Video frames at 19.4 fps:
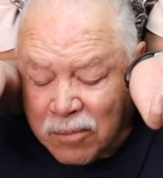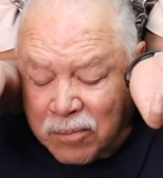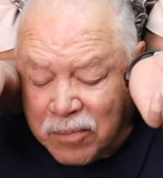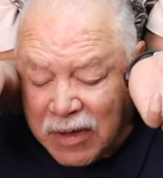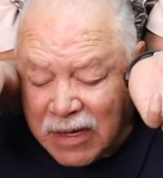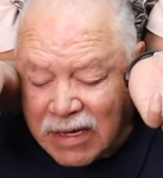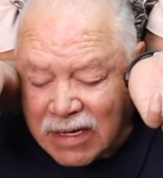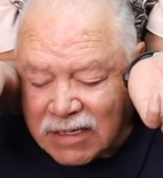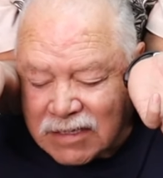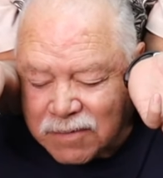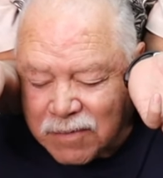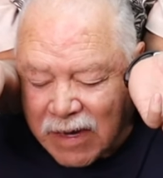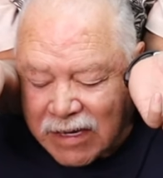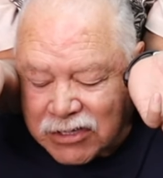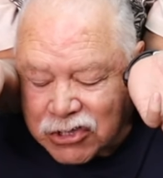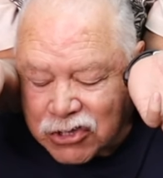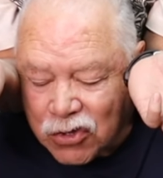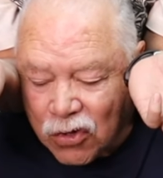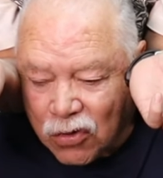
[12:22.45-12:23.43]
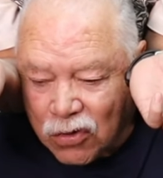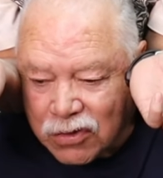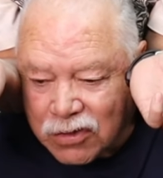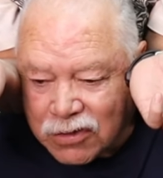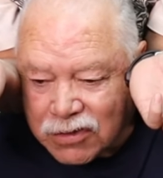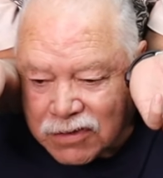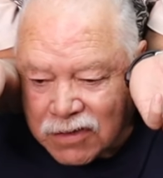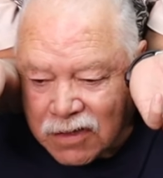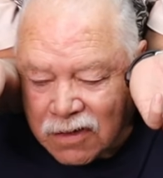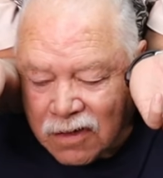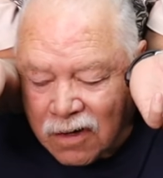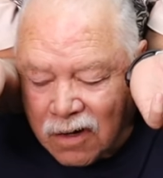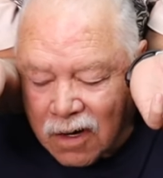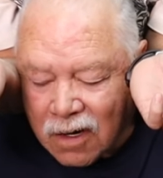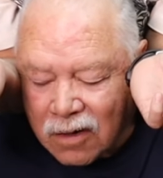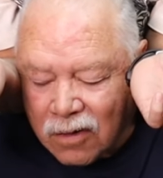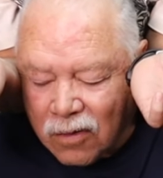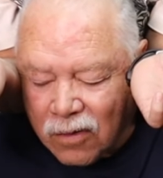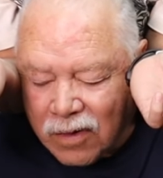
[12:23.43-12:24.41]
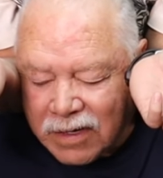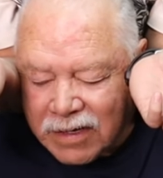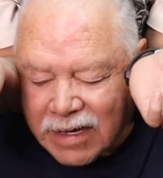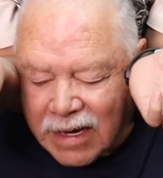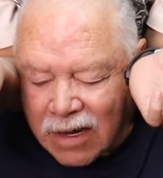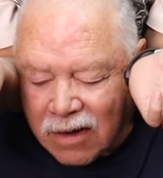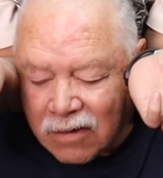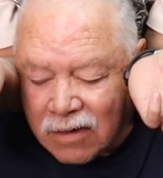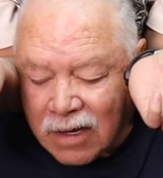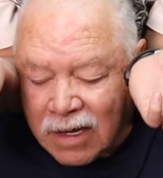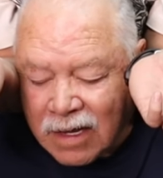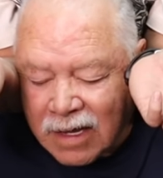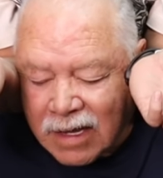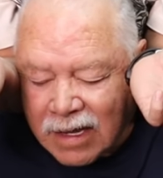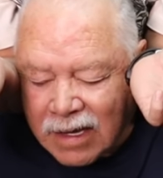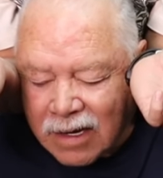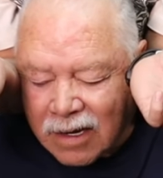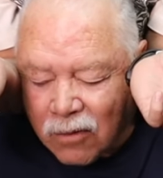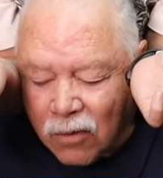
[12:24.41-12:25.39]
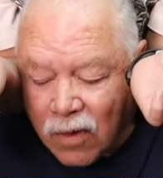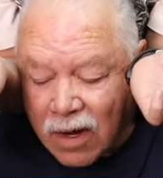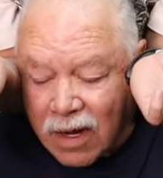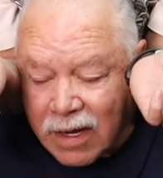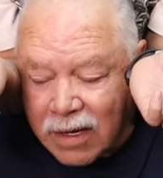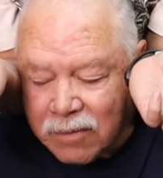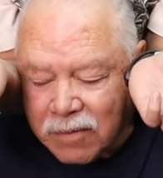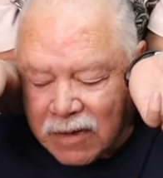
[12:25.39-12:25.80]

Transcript: because my shoulders are going down. And why?